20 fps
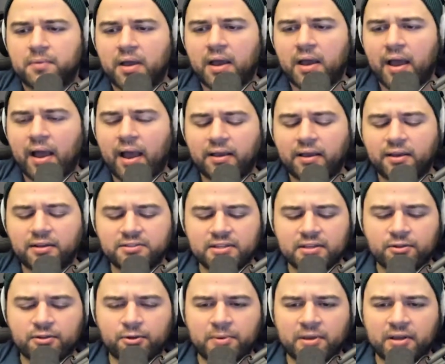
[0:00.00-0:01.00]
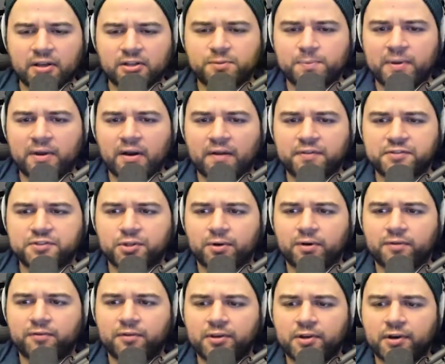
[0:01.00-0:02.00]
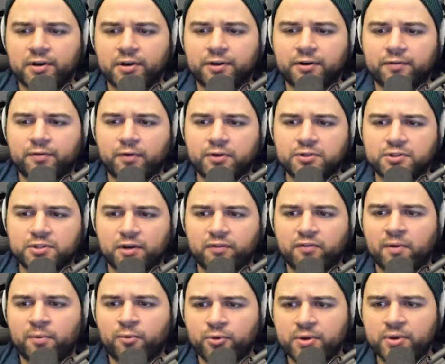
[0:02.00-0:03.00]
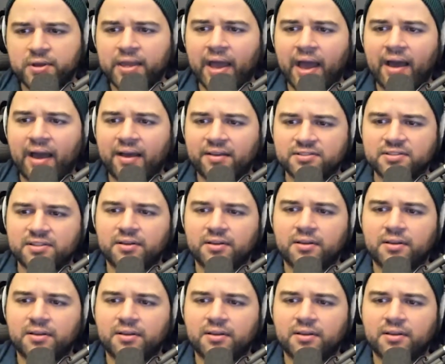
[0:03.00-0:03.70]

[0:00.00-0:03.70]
I could see there being a spin-off show of a younger version of him recast